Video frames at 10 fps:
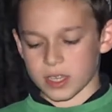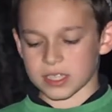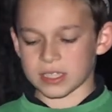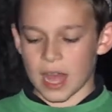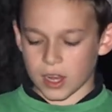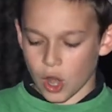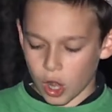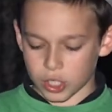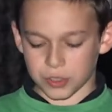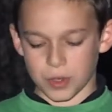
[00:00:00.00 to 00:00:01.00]
he is not
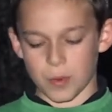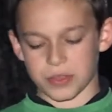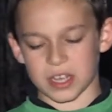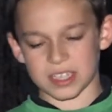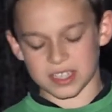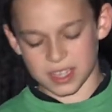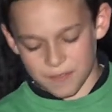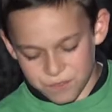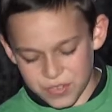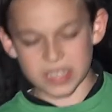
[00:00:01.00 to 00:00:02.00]
currently with the
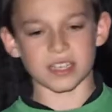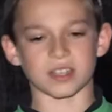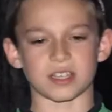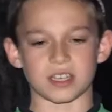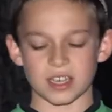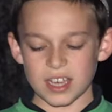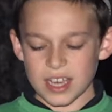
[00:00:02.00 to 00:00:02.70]
Hasidim physically,